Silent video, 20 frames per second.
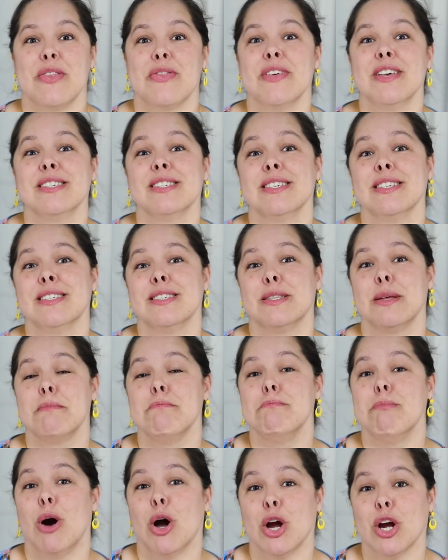This is the
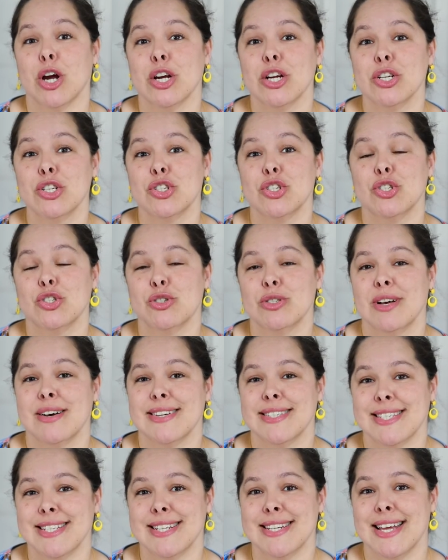March
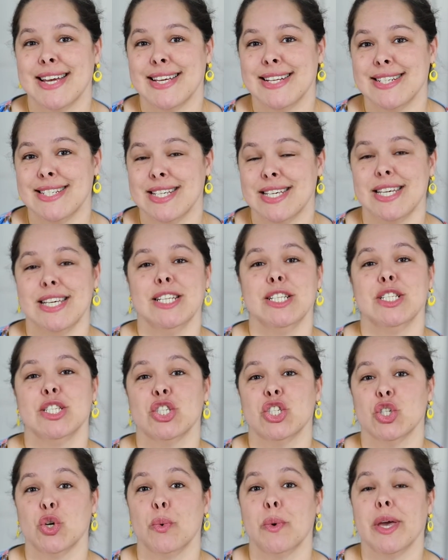2019
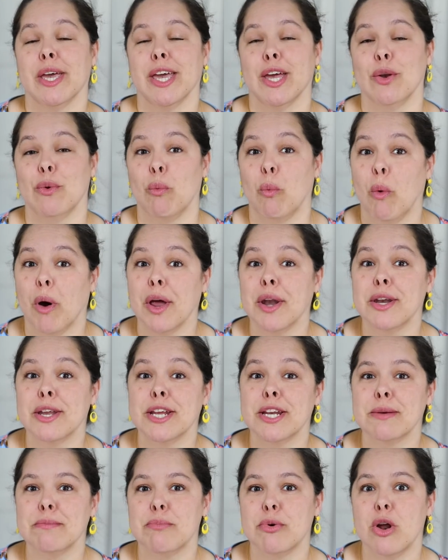Sewing and One
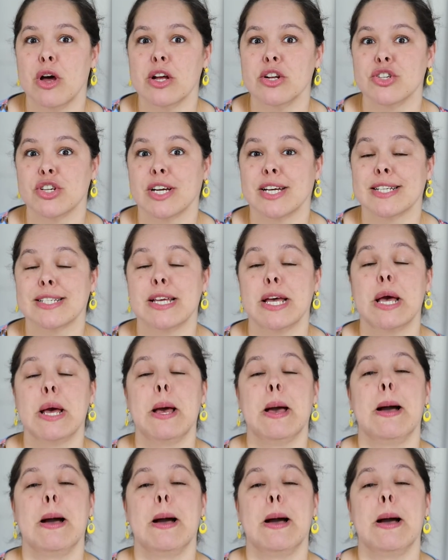Knitting project,